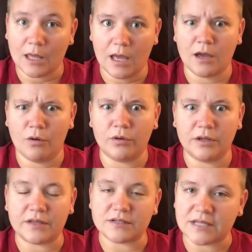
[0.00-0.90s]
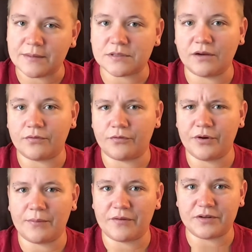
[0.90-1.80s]
and go and look at the same stuff for
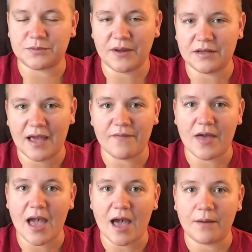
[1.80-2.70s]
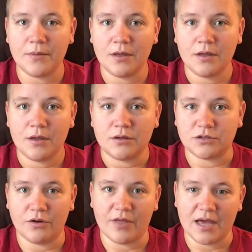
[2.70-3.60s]
free. I'm not fixing to pay to have the app.
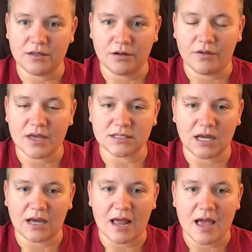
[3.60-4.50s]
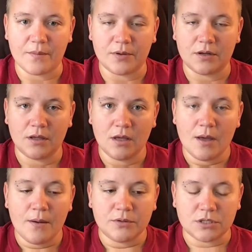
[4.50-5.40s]
So that, that's not going to happen.
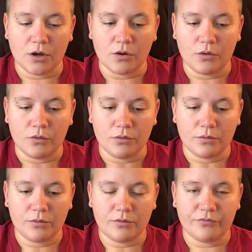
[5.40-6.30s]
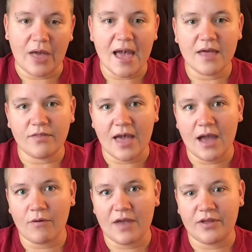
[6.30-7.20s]
So
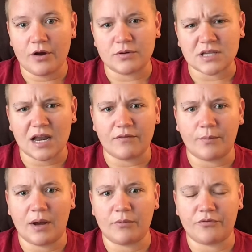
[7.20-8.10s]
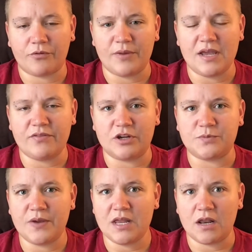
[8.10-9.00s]
that right there was kind of a bummer for me.
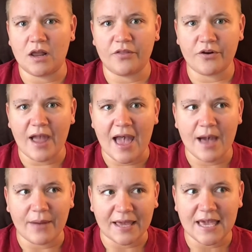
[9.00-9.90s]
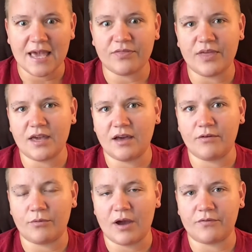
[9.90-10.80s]
There's been another app, I can't think
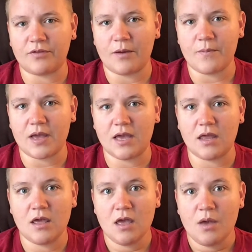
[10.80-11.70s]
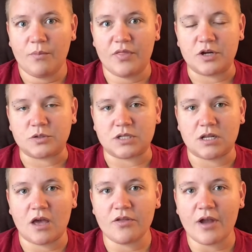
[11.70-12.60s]
of it right off the top of my head, but there was
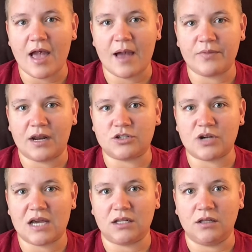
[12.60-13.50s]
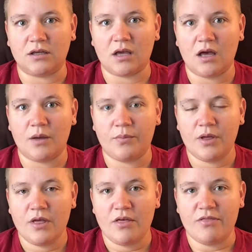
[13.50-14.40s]
another app that I tried to look up
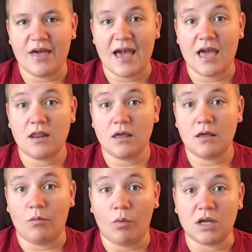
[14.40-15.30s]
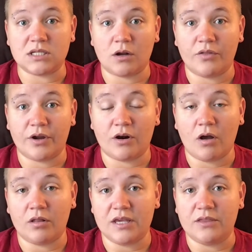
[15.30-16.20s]
that wasn't on there at
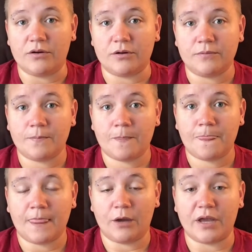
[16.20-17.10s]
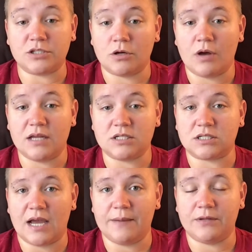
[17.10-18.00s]
all either. Okay, so I
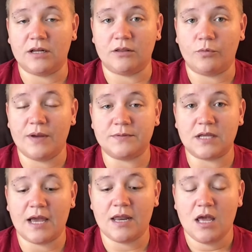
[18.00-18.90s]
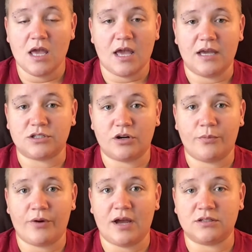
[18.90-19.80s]
just typed in the website and
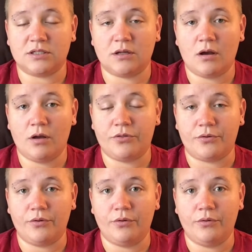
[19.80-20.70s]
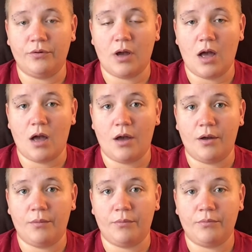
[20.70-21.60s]
started browsing through
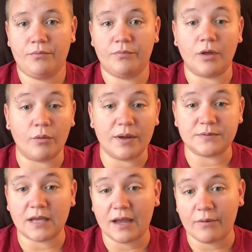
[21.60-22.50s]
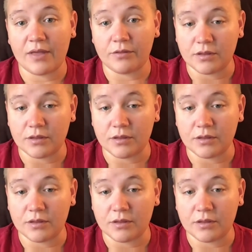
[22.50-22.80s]
the website rather